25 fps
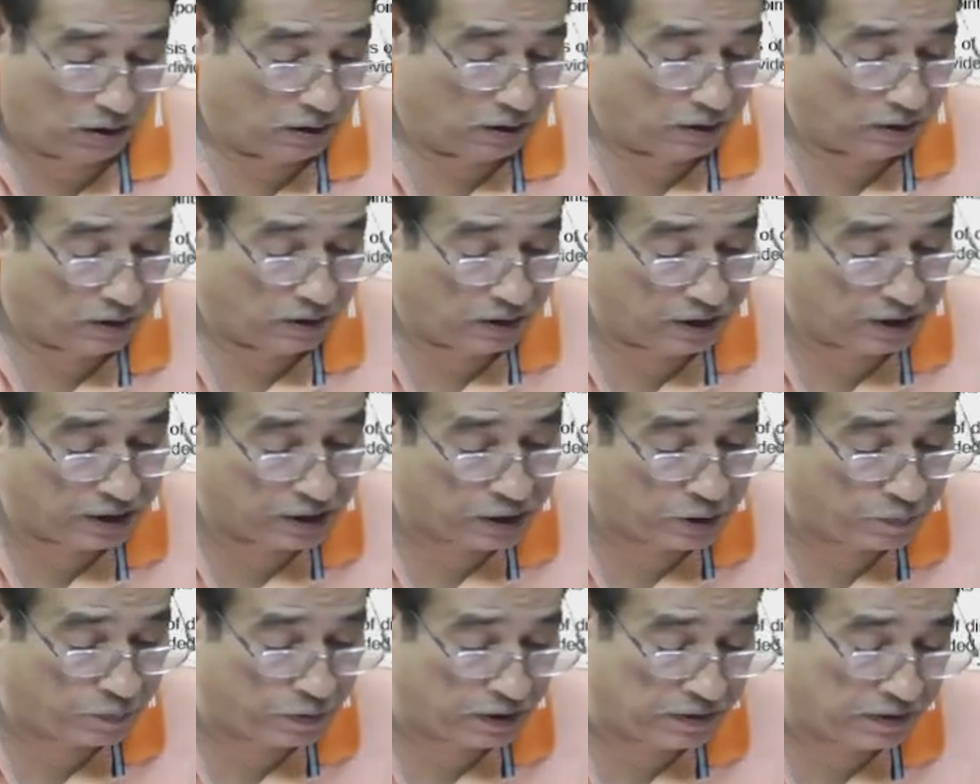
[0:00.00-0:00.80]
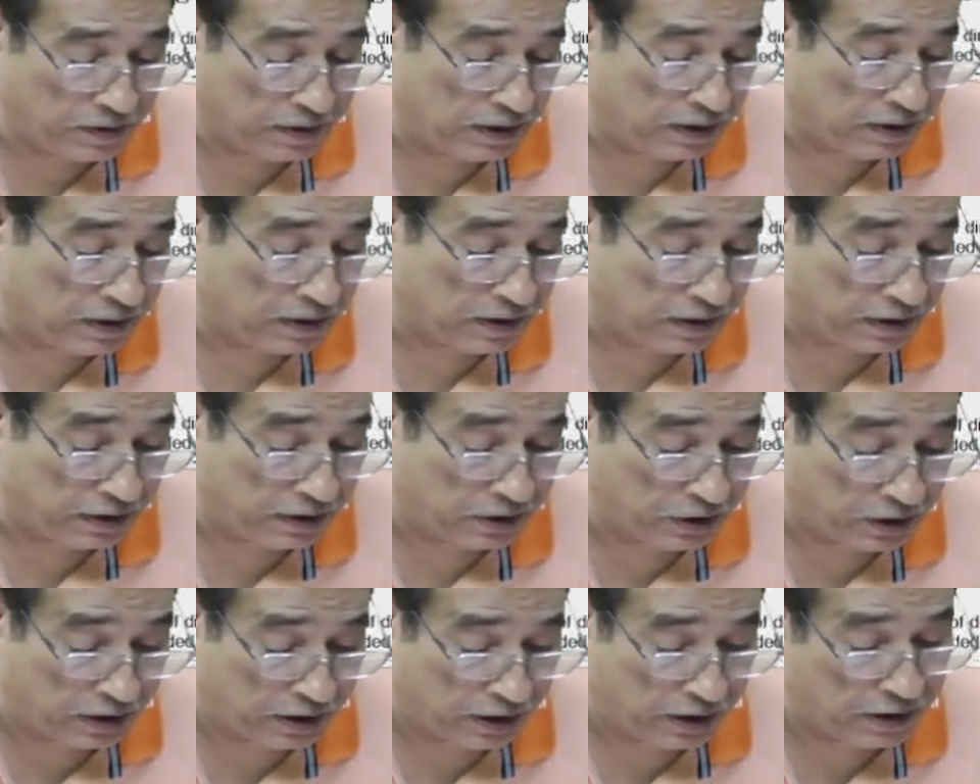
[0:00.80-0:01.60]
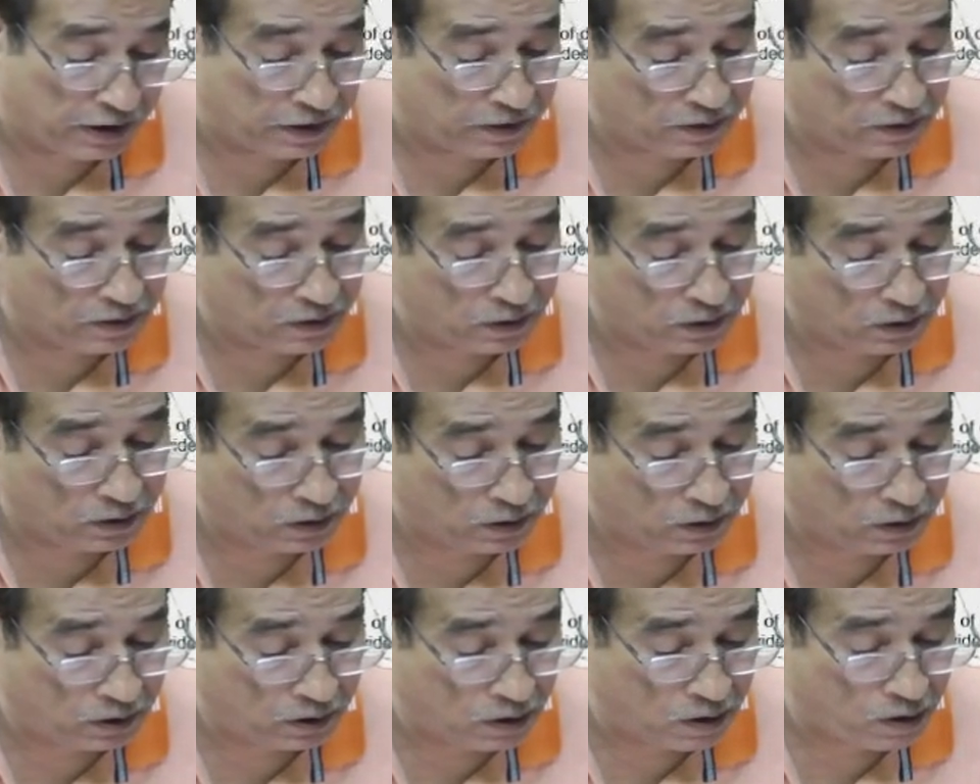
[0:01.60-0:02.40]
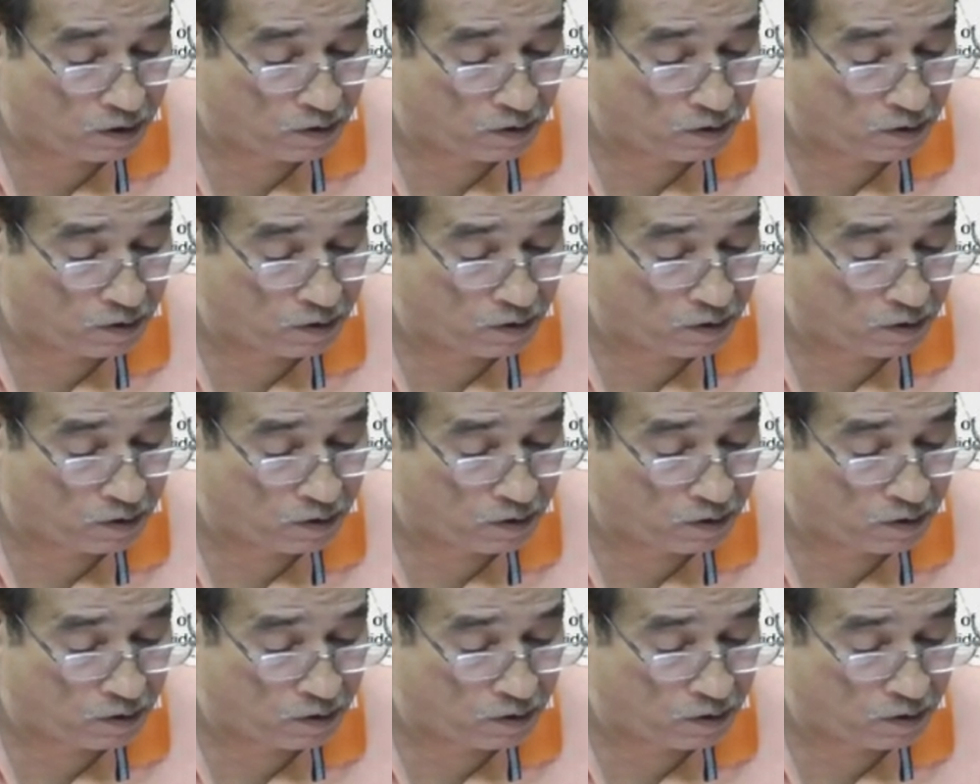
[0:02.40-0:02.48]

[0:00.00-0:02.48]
Expenses such as selling